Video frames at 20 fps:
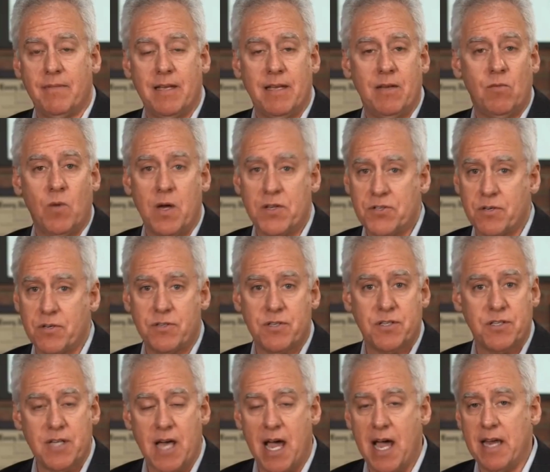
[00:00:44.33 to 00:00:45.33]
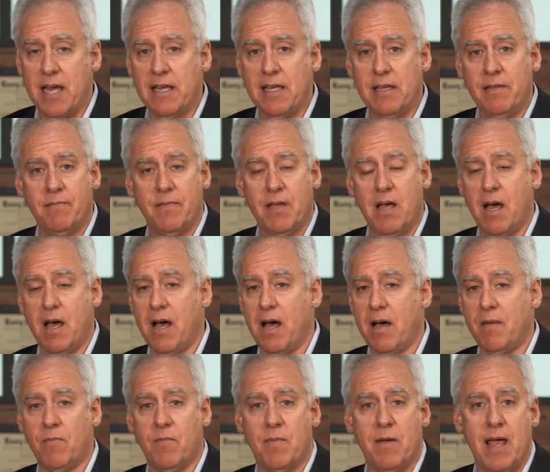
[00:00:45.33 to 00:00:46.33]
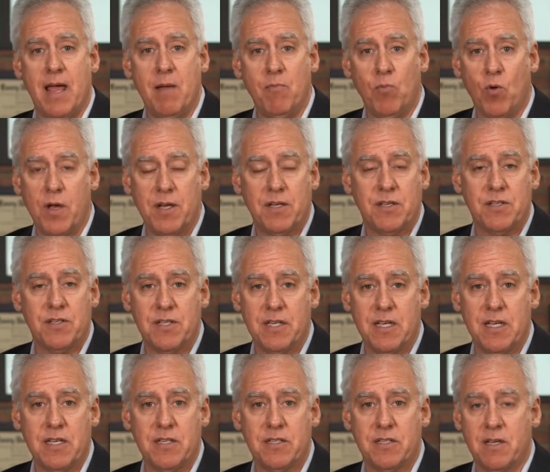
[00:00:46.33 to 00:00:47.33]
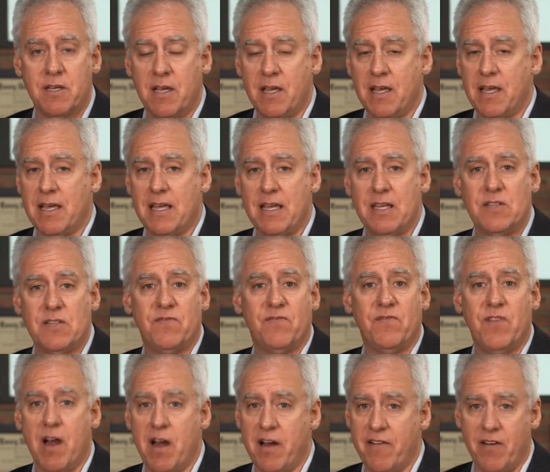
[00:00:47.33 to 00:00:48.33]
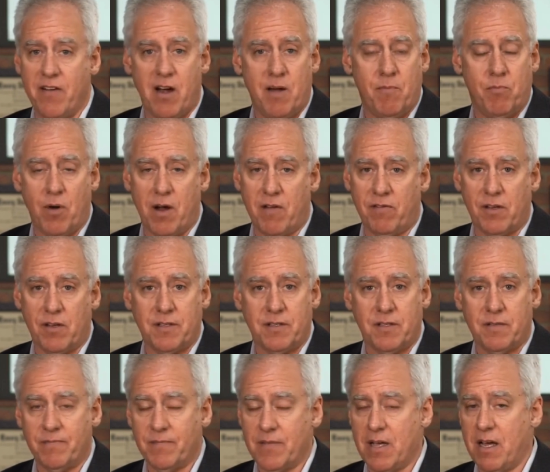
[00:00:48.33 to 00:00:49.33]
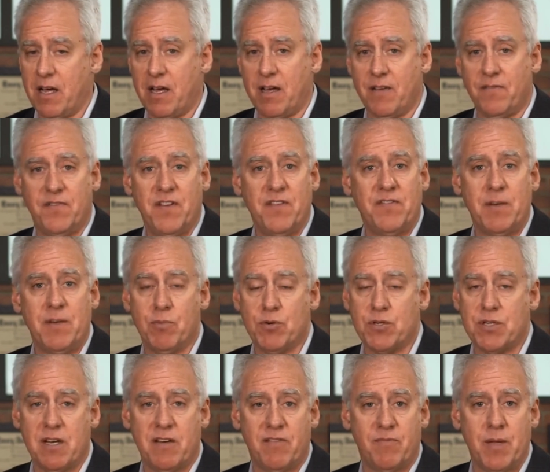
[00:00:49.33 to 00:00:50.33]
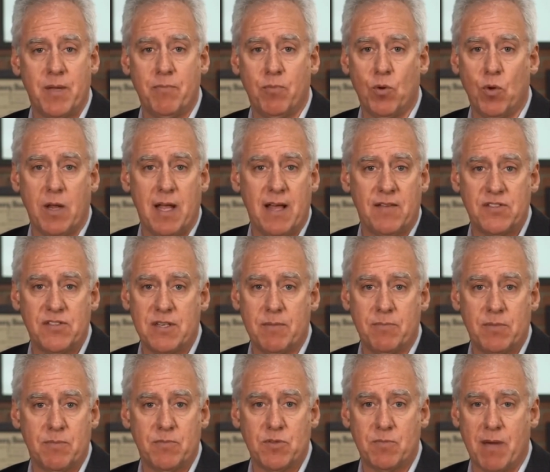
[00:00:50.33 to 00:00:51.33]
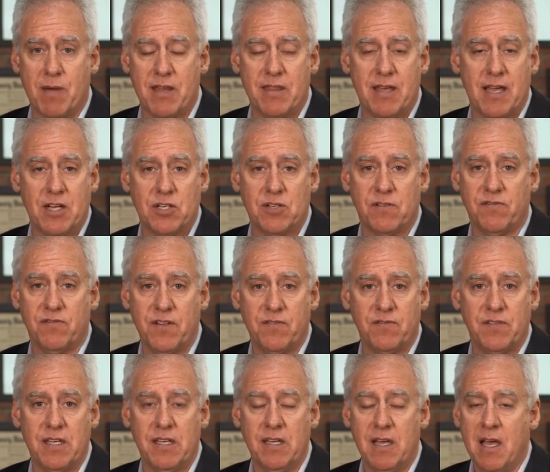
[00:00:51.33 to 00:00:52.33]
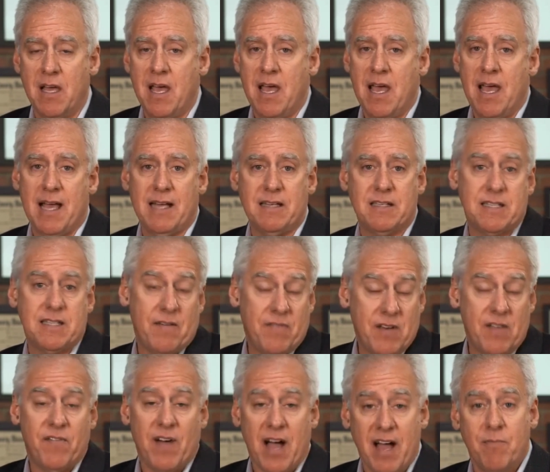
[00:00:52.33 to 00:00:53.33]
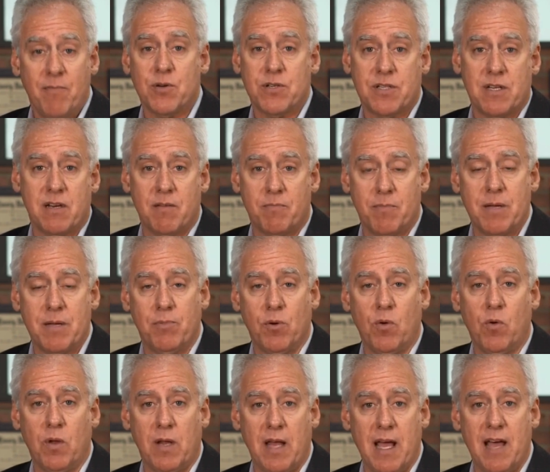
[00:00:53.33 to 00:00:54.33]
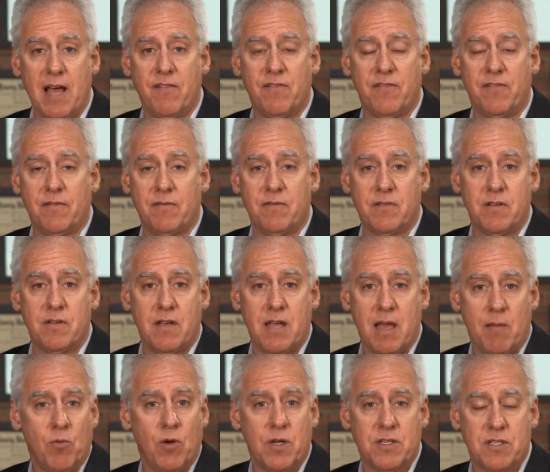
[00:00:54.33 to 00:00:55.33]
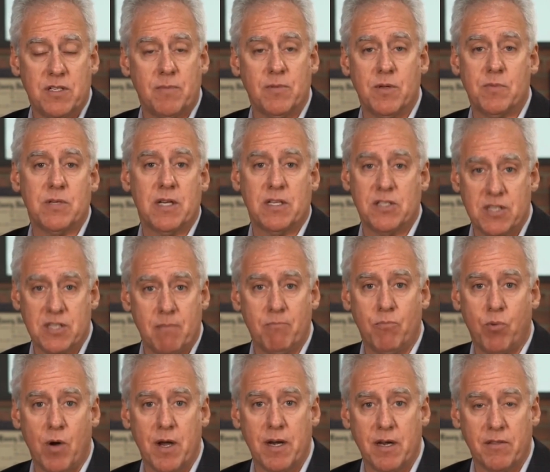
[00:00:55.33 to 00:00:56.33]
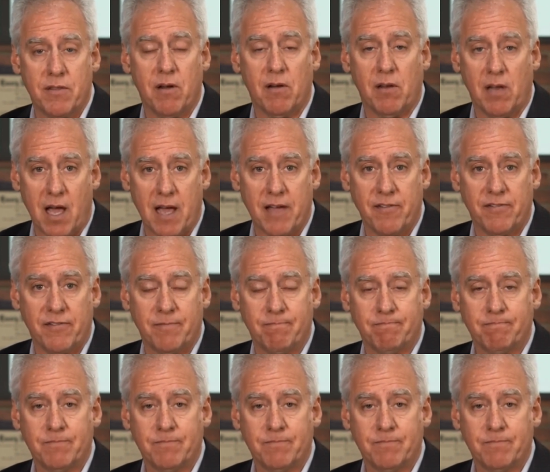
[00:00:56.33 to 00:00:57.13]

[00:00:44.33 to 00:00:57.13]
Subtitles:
In Western society, hemorrhoid disease is very, very prevalent. 50% of people will have symptoms by the age of 50, and 75% of people will have hemorrhoid symptoms at some point in their life.